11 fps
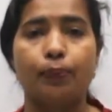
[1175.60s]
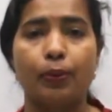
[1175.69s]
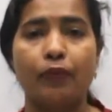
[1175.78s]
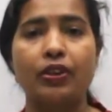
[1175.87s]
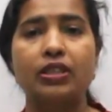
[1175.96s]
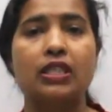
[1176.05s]

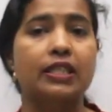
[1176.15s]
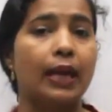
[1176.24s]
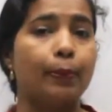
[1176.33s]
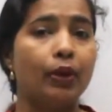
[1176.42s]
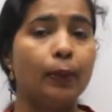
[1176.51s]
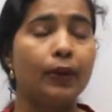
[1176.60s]
prefixes
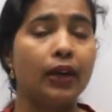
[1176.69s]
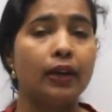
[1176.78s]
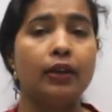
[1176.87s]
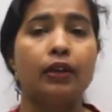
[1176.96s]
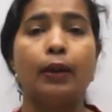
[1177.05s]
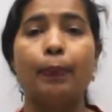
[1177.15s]
can be
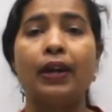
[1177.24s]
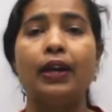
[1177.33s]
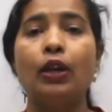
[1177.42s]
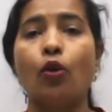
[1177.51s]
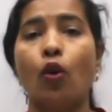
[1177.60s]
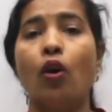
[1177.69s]
written
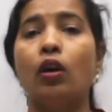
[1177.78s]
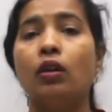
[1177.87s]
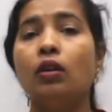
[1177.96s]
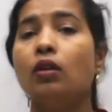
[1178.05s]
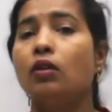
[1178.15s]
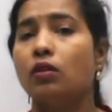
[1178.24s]
depending
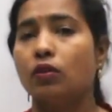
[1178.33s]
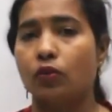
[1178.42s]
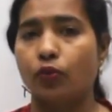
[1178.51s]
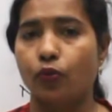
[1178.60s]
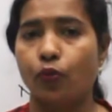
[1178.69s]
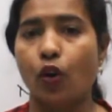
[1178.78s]
on
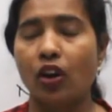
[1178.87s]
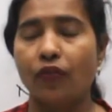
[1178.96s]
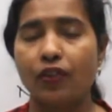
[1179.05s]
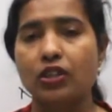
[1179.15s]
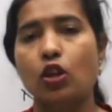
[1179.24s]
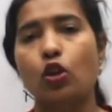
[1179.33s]
what
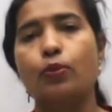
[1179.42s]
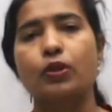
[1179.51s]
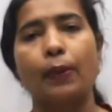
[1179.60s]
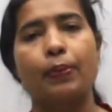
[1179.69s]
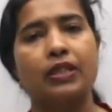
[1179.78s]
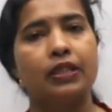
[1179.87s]
functional groups
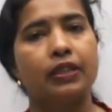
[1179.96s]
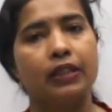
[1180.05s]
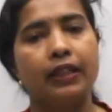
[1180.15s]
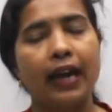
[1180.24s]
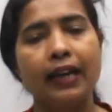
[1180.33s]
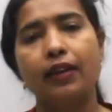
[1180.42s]
are present
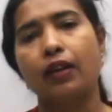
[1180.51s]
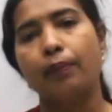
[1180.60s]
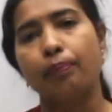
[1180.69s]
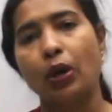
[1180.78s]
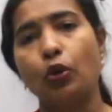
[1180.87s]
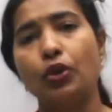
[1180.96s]
in that
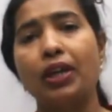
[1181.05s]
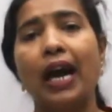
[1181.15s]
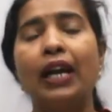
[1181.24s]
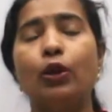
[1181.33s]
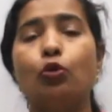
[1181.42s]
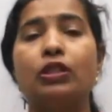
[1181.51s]
compound and
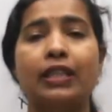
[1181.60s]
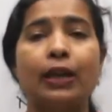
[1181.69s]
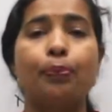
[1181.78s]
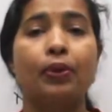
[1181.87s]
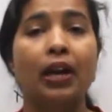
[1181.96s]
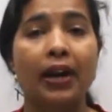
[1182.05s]
how to
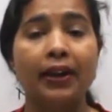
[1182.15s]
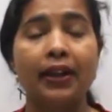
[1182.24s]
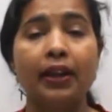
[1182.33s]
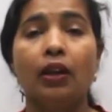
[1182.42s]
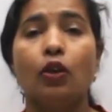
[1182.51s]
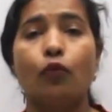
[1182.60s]
decide
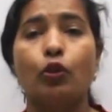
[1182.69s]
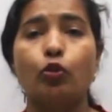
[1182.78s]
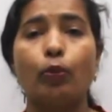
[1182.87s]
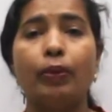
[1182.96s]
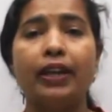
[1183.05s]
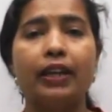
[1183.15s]
priority which
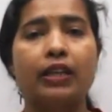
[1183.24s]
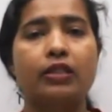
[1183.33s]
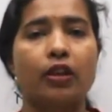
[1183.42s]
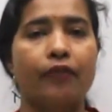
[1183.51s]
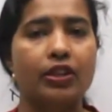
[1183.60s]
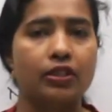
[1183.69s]
will be written as
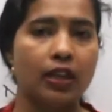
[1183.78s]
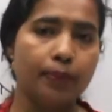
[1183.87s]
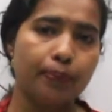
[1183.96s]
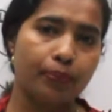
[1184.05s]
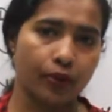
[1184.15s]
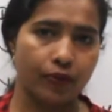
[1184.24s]
suffix
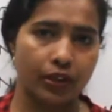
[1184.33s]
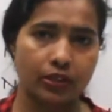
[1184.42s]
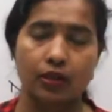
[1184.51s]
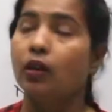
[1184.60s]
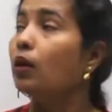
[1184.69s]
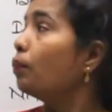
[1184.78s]
and
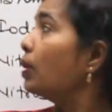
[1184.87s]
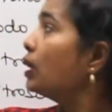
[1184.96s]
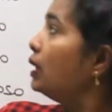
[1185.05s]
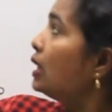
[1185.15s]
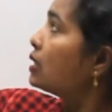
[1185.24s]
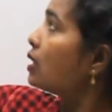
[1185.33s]
prefix. But
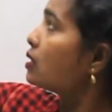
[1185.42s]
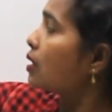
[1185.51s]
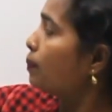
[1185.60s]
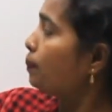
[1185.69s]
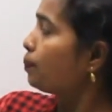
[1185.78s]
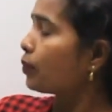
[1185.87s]
these are
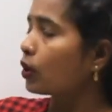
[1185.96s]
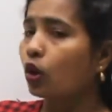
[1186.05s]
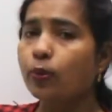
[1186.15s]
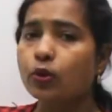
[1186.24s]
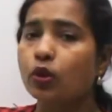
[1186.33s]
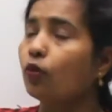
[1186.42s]
some
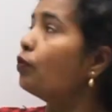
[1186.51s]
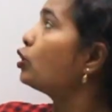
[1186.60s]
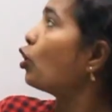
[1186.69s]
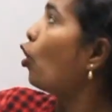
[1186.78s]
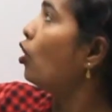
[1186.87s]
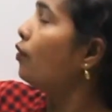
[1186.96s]
groups which
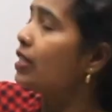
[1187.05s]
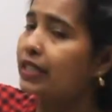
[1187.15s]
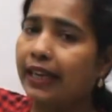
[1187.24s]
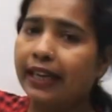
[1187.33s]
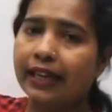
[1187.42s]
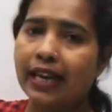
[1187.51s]
are always
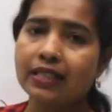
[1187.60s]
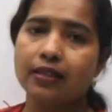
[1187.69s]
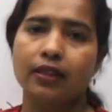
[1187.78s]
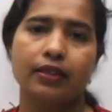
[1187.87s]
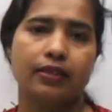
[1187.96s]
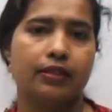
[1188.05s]
taken as
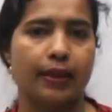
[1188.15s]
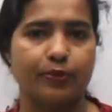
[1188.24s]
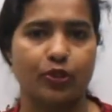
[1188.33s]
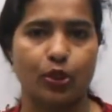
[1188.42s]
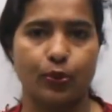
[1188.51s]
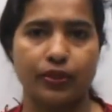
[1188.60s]

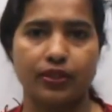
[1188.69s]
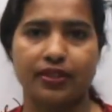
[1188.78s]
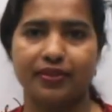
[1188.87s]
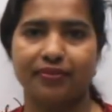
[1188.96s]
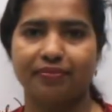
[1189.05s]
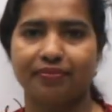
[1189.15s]

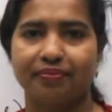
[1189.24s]
substituents.